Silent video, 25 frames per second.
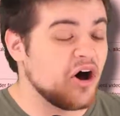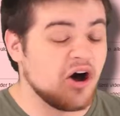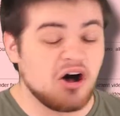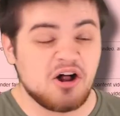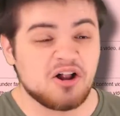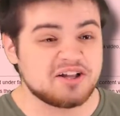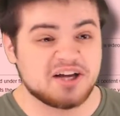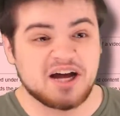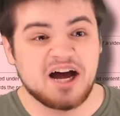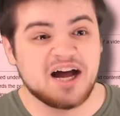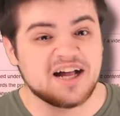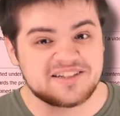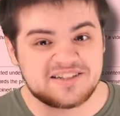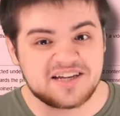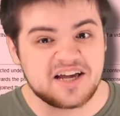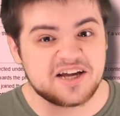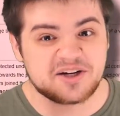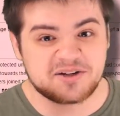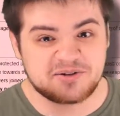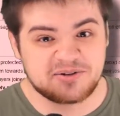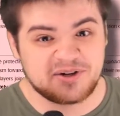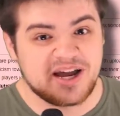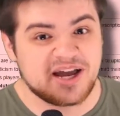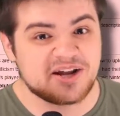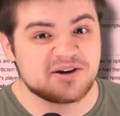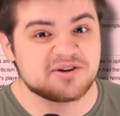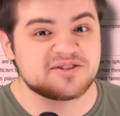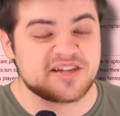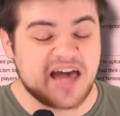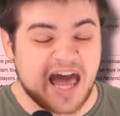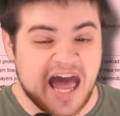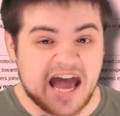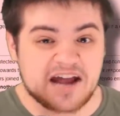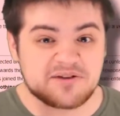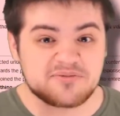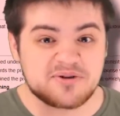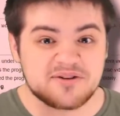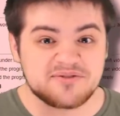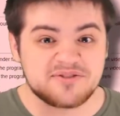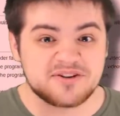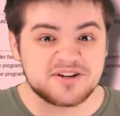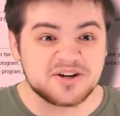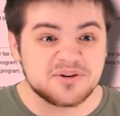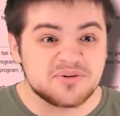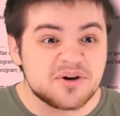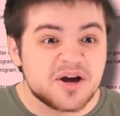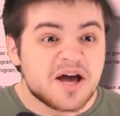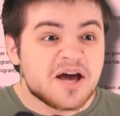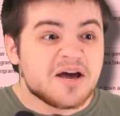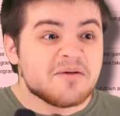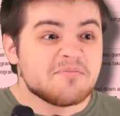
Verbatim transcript: all content creators' ad revenue